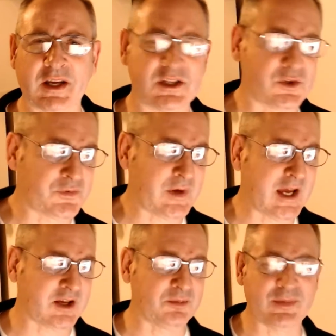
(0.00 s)
a fair
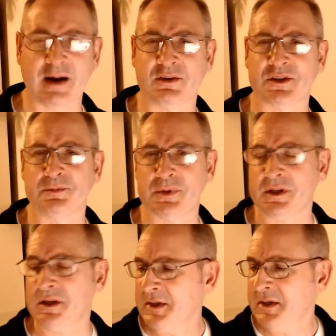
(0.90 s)
comparison, but
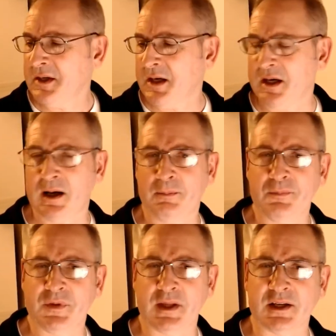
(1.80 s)

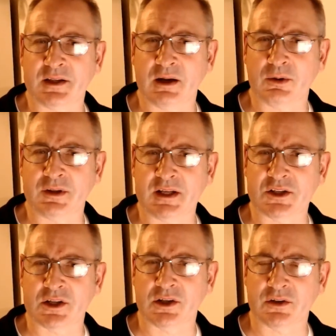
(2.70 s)
there are these
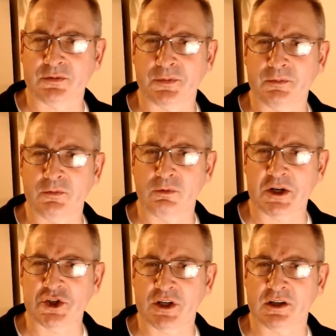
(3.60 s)
kind of
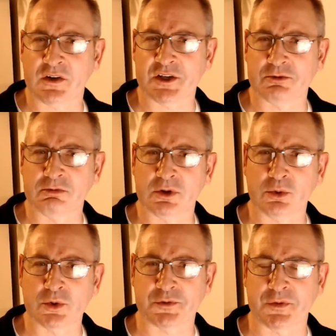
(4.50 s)
ritualised
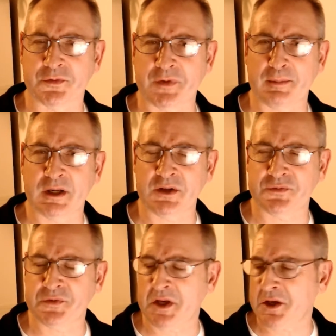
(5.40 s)
rules for family
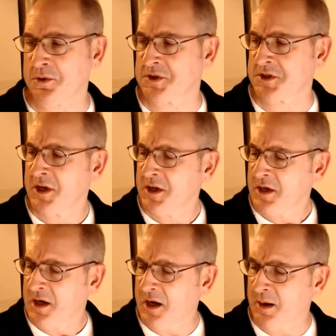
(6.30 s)
feuds
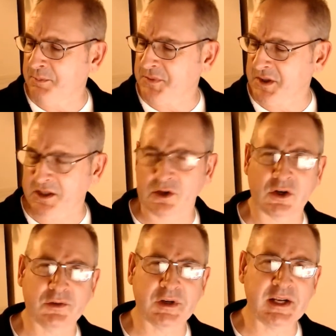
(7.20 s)
that kind
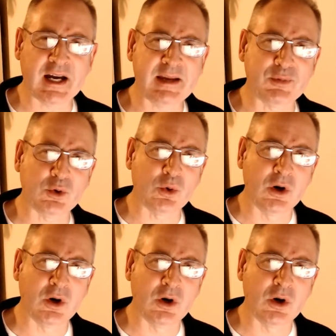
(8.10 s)
of enable